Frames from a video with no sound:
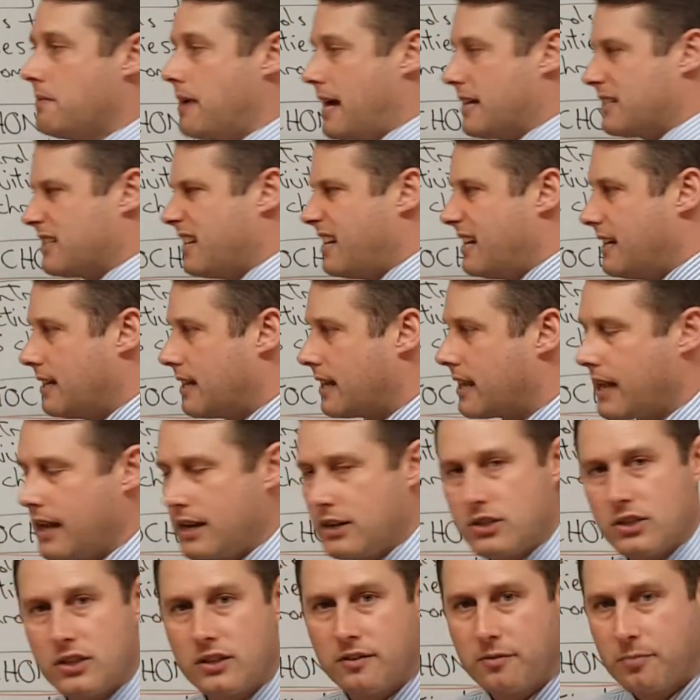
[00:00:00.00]
as an
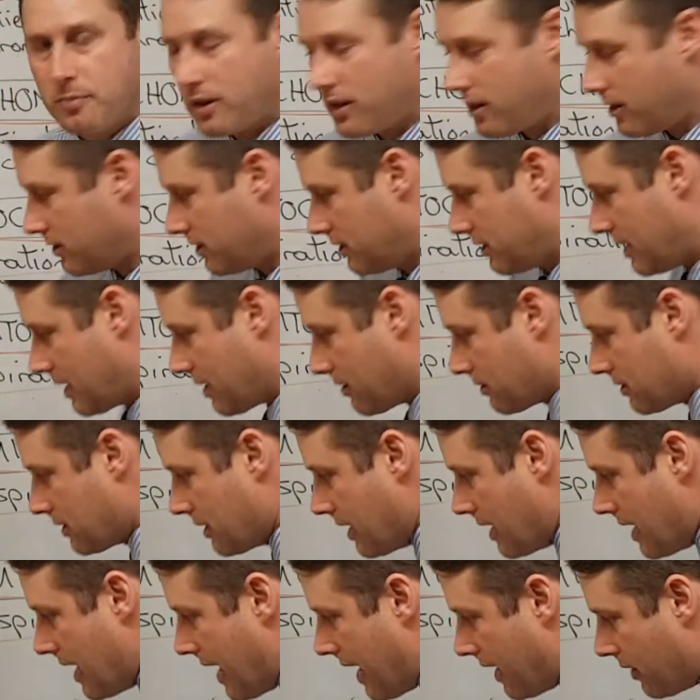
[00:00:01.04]
indication of plant cells,
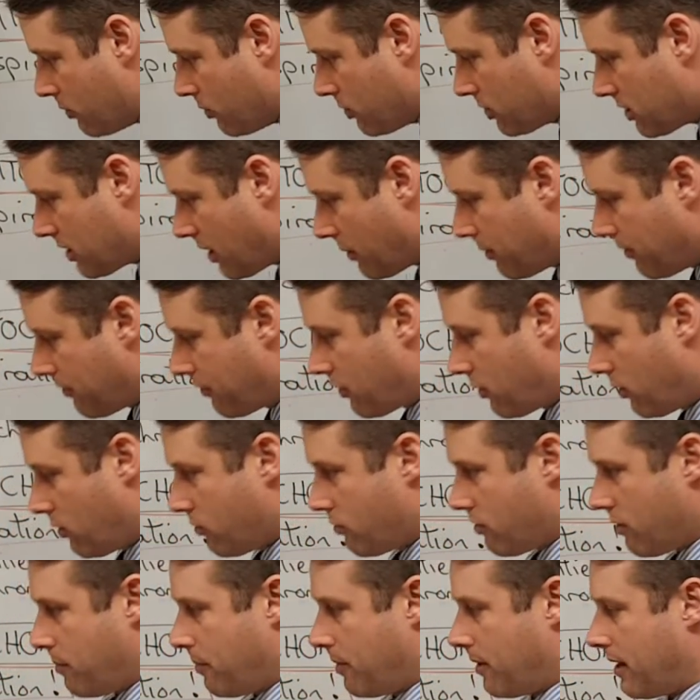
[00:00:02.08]
and also of
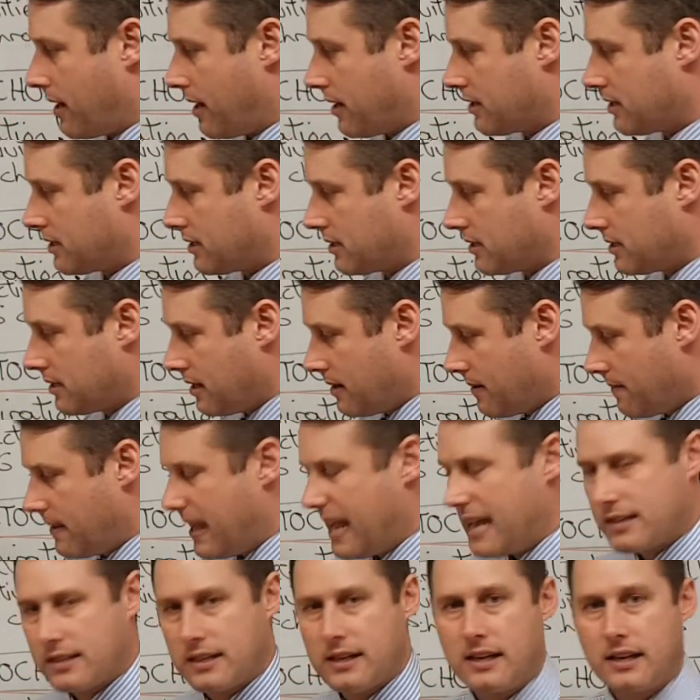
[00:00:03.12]
chloroplasts
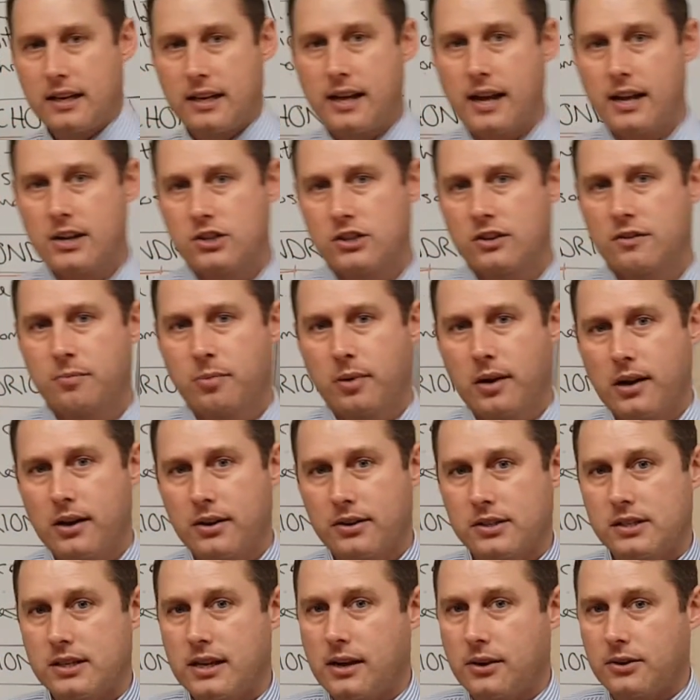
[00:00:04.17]
as an indication of
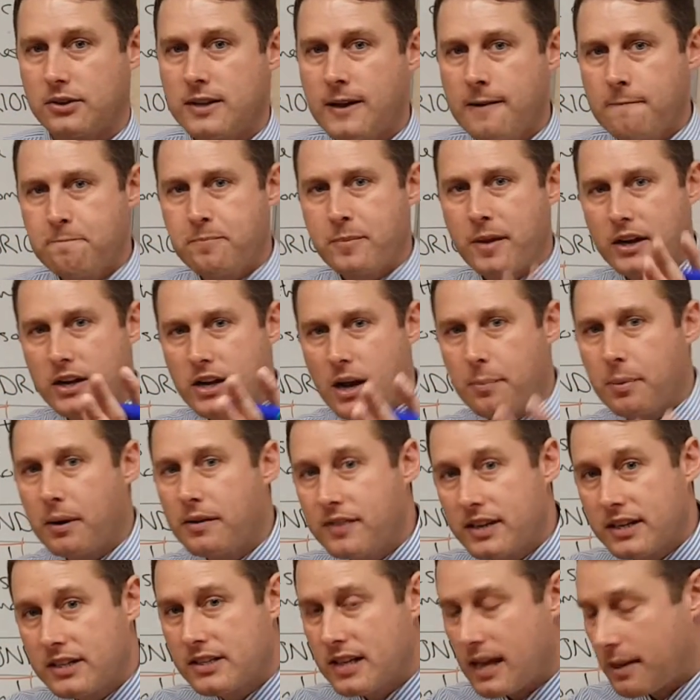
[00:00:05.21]
plant cells. Now, a couple
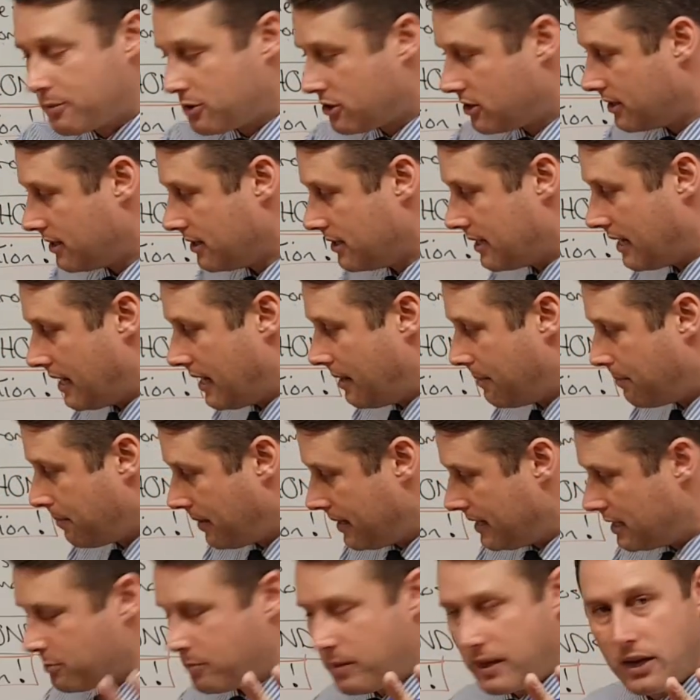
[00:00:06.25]
of exceptions here.
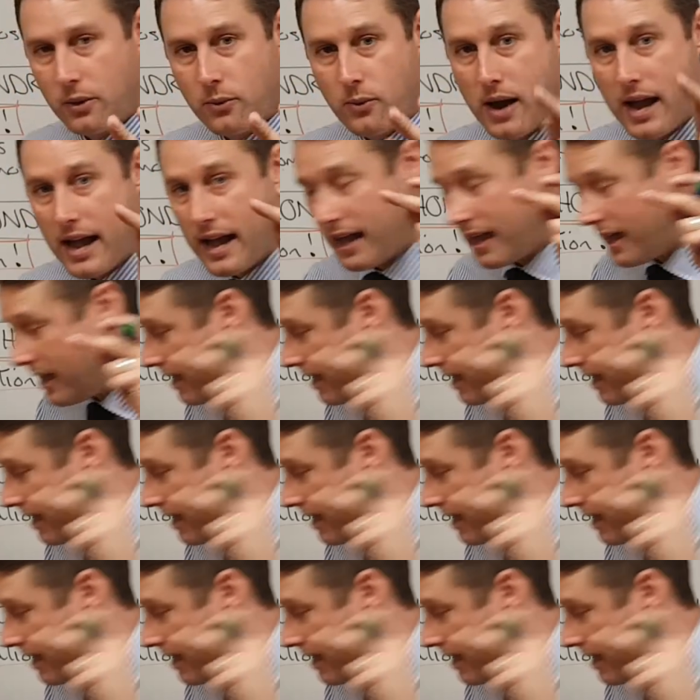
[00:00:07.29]
Please be aware,